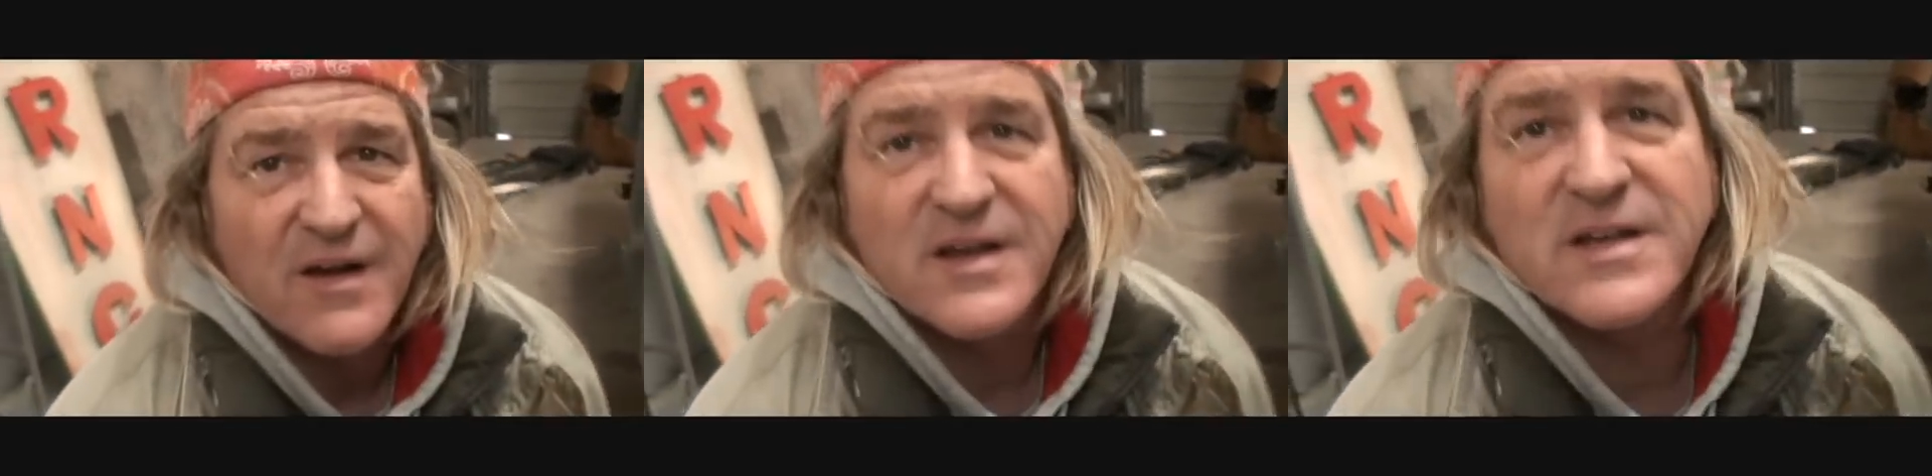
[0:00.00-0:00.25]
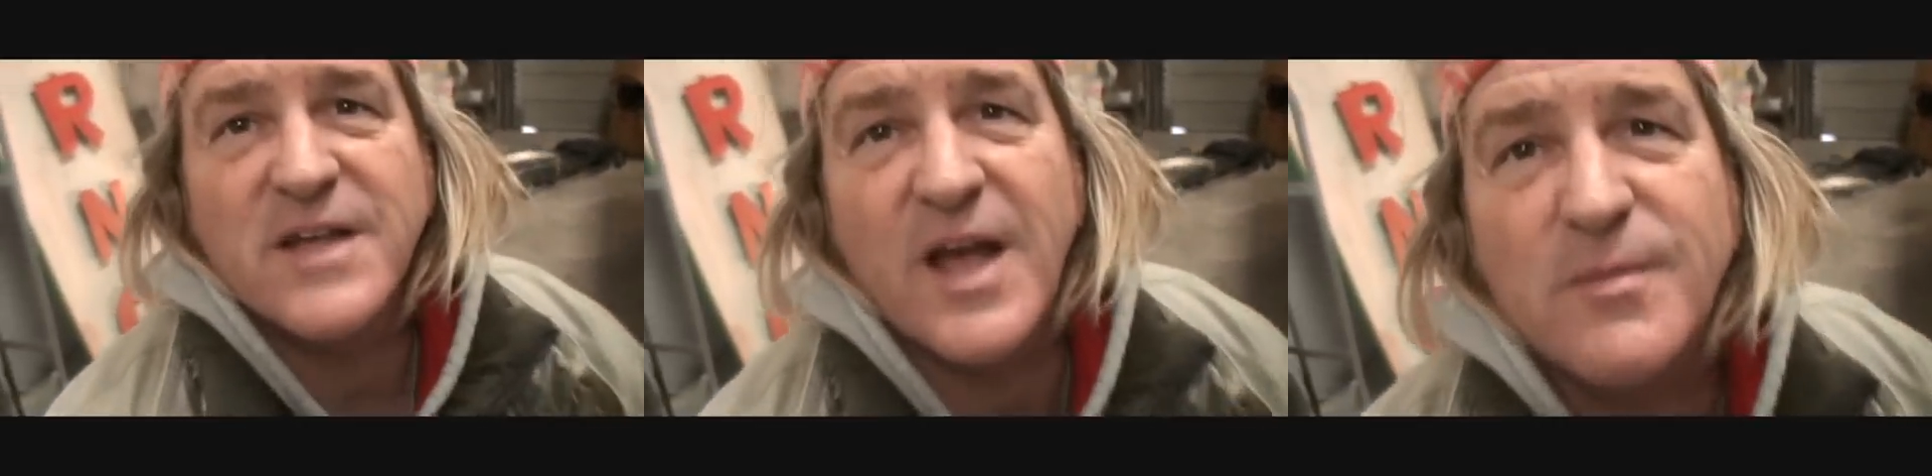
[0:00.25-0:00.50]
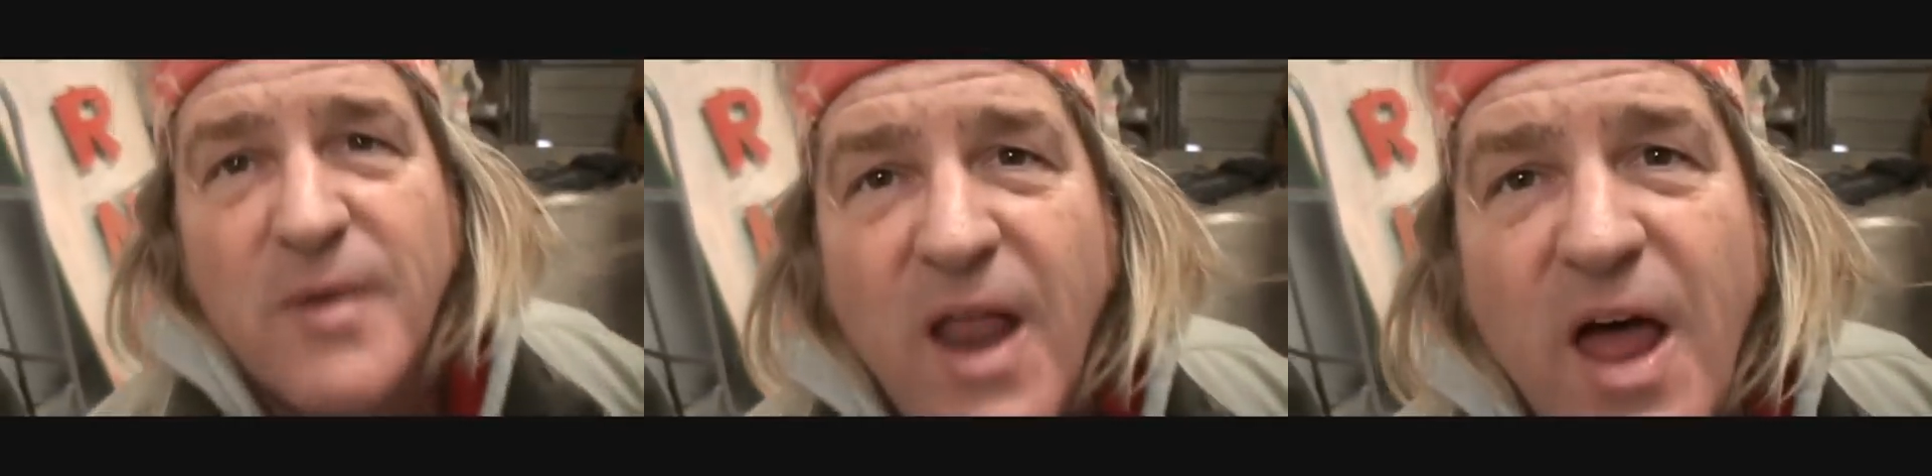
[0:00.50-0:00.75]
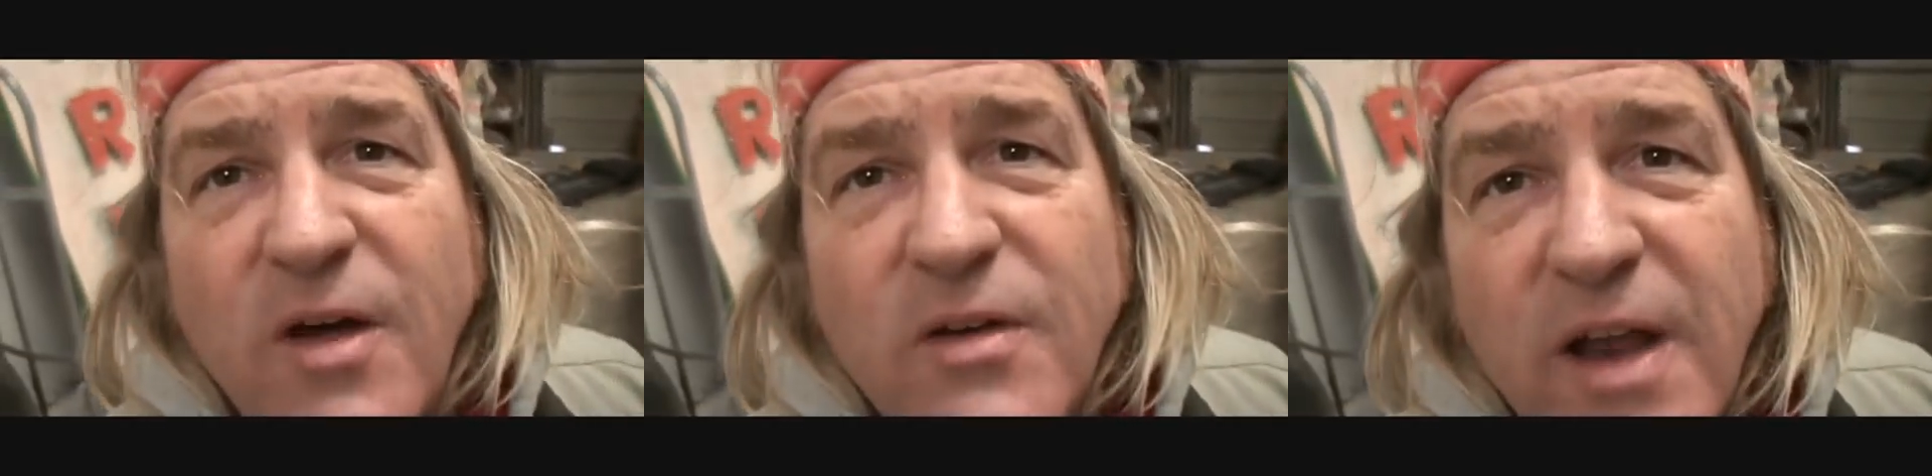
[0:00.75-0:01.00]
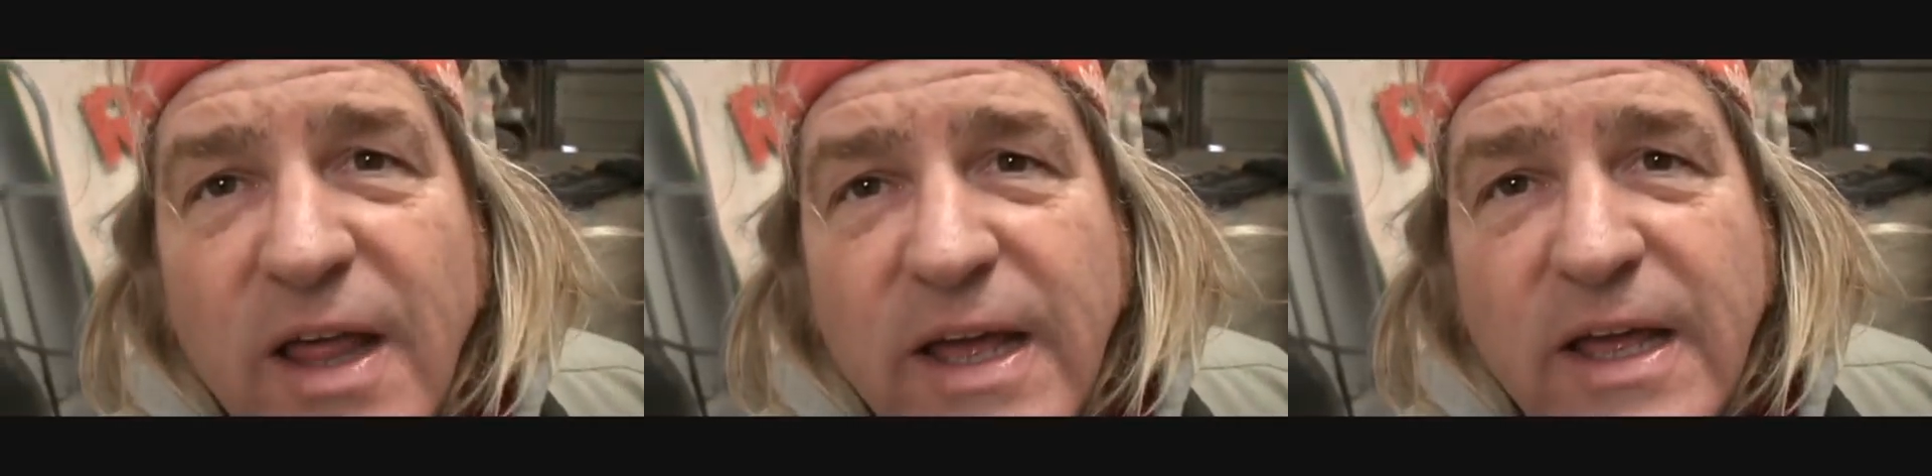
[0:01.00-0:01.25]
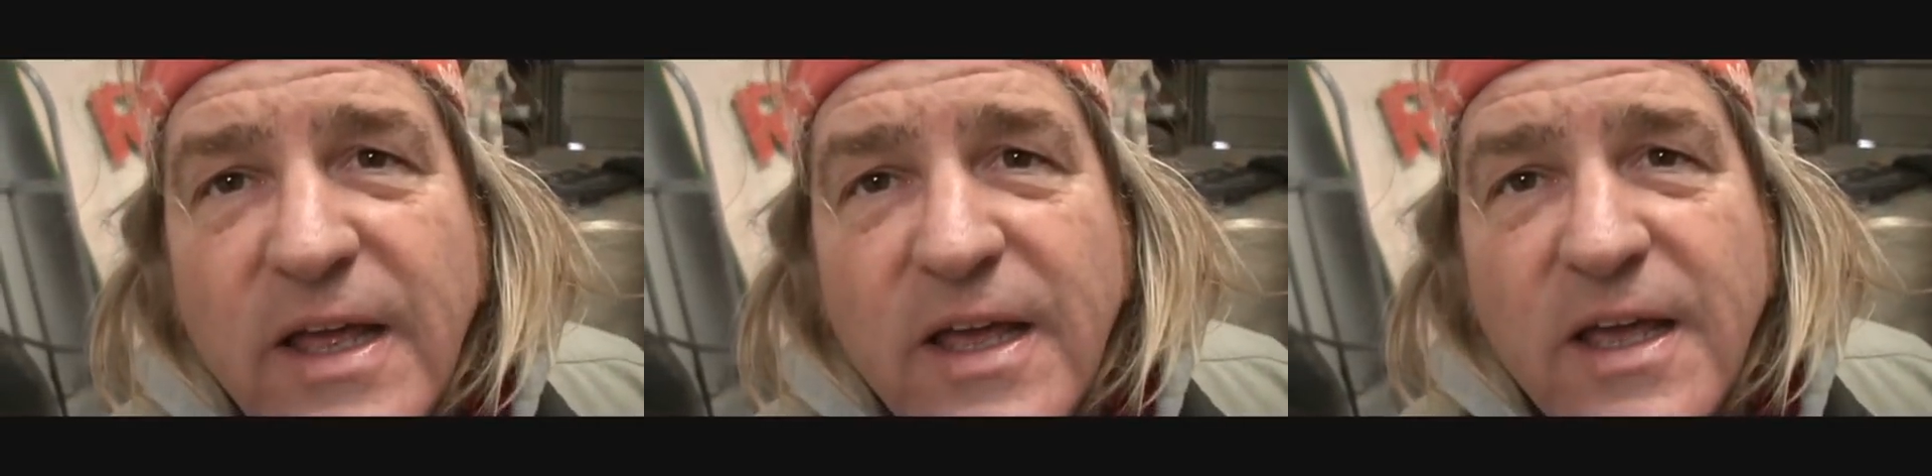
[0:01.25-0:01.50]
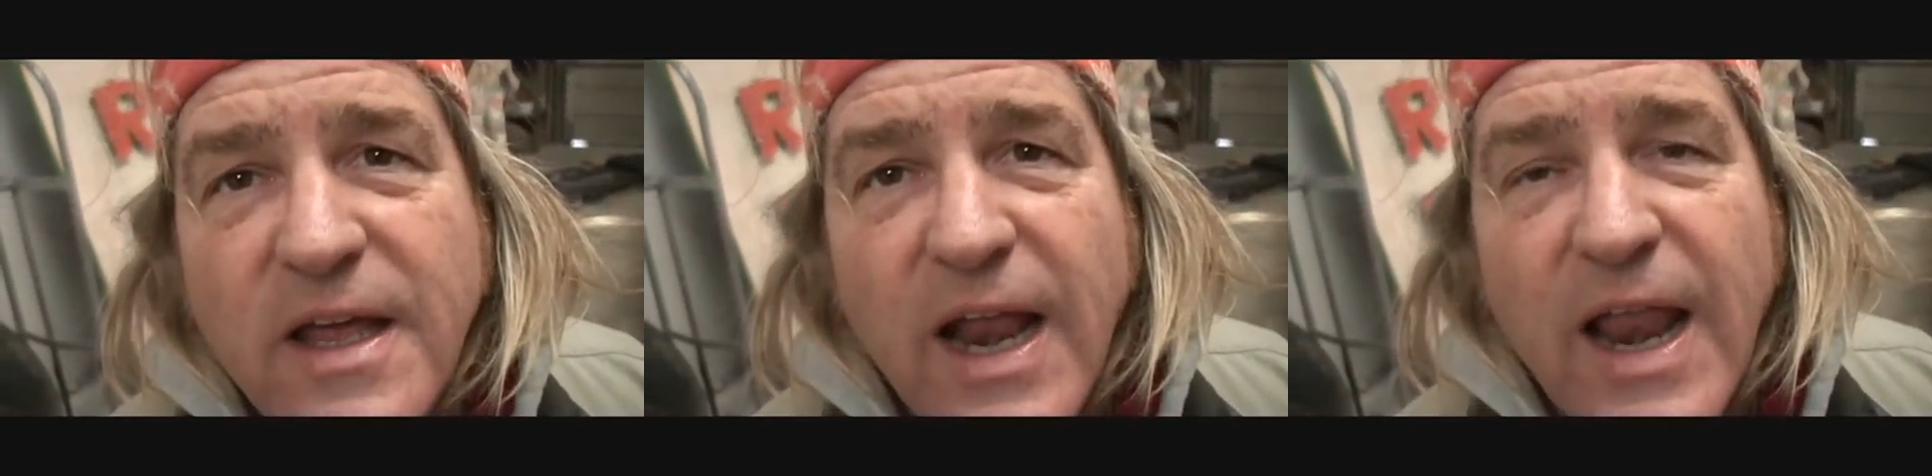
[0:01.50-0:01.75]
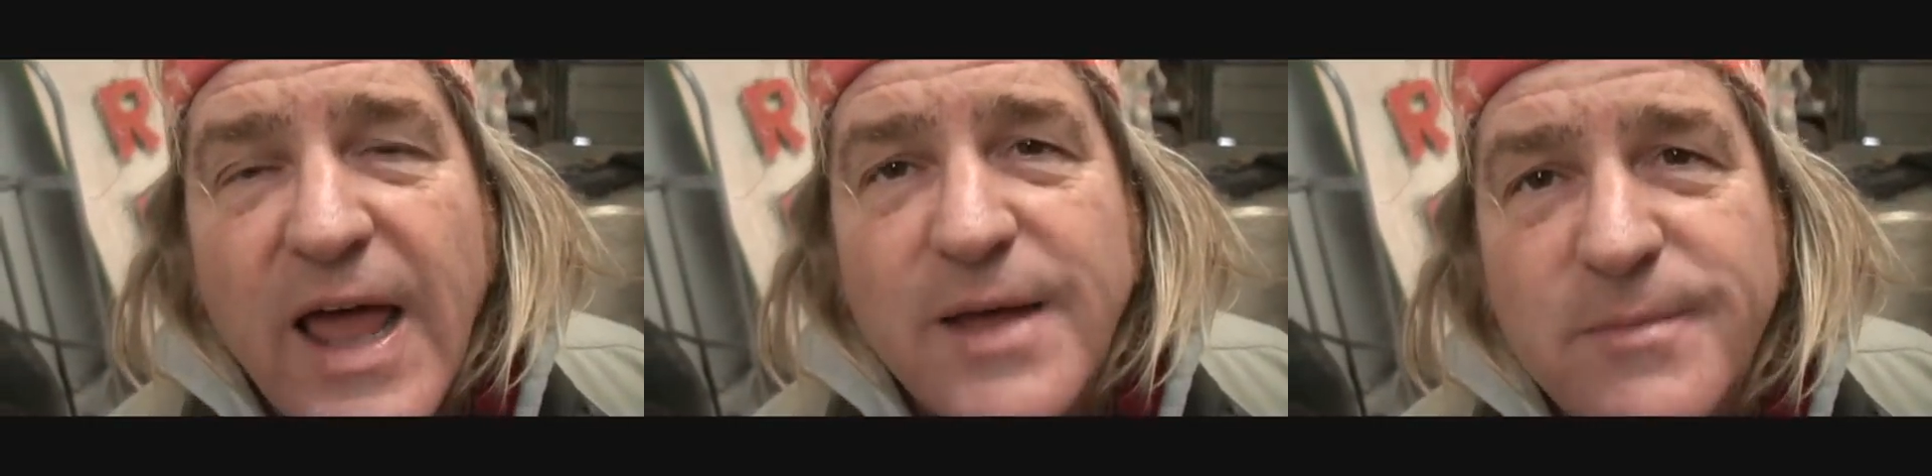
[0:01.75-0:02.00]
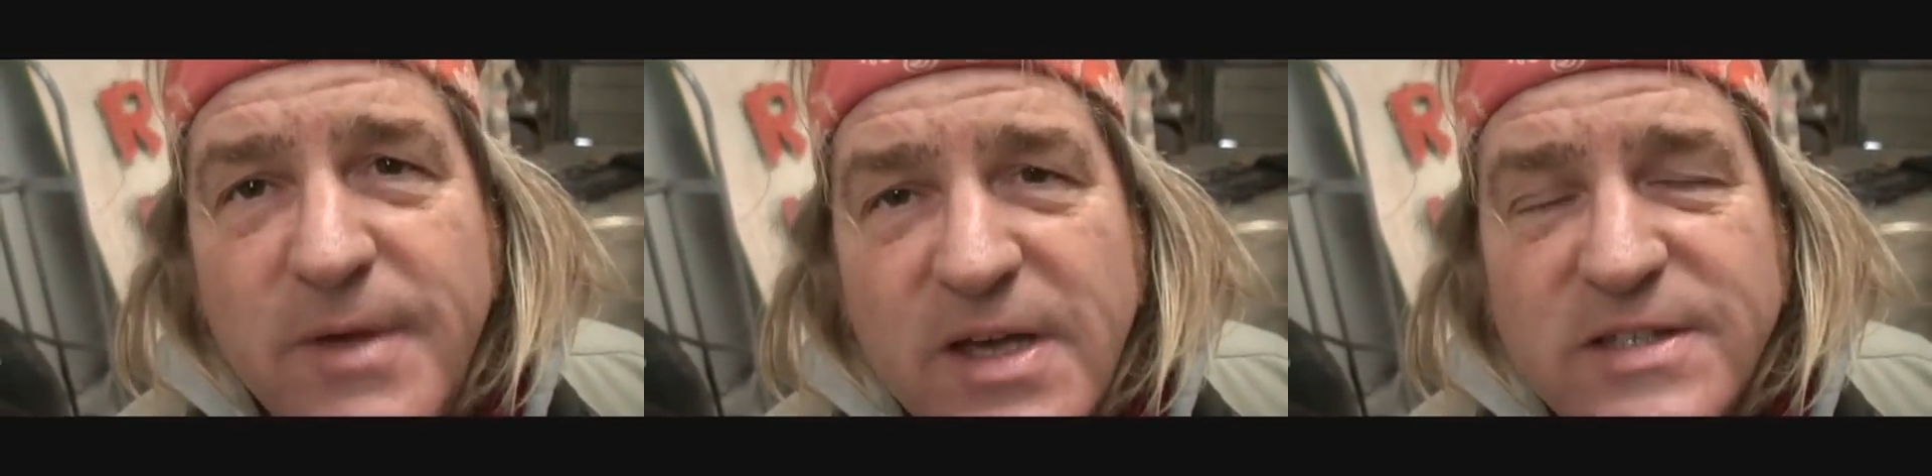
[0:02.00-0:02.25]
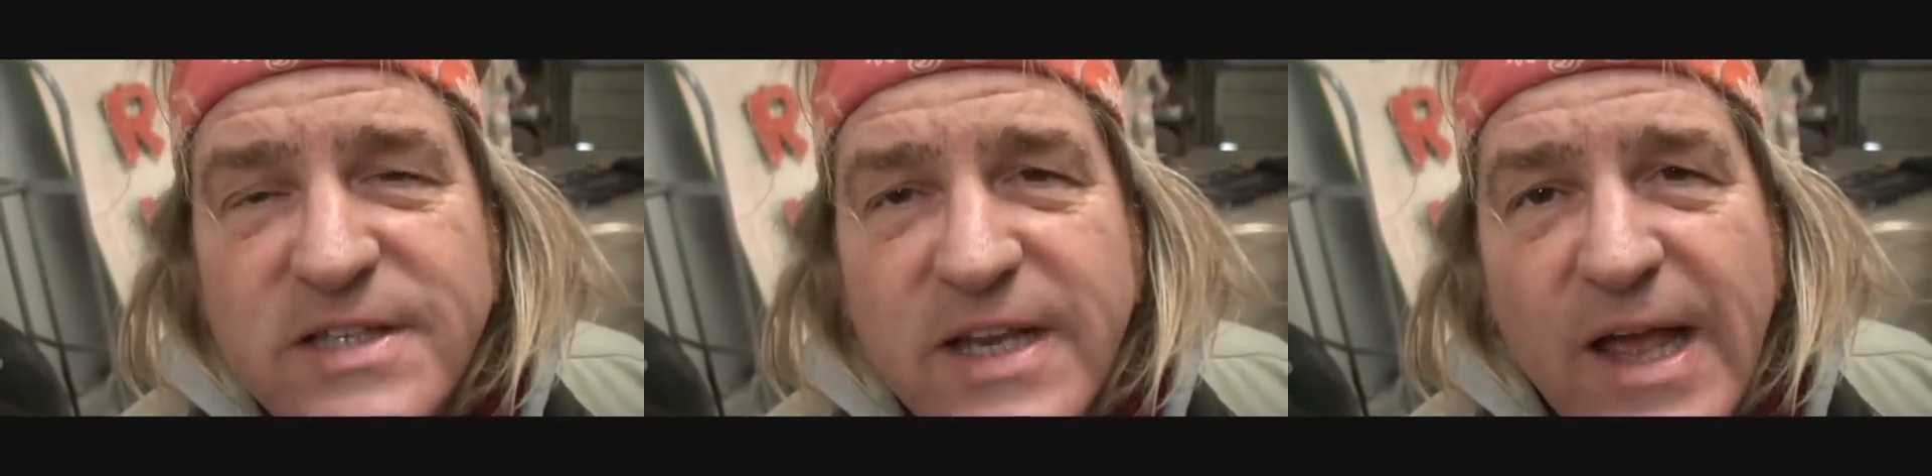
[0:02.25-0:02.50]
Because I'm lonely. I like music.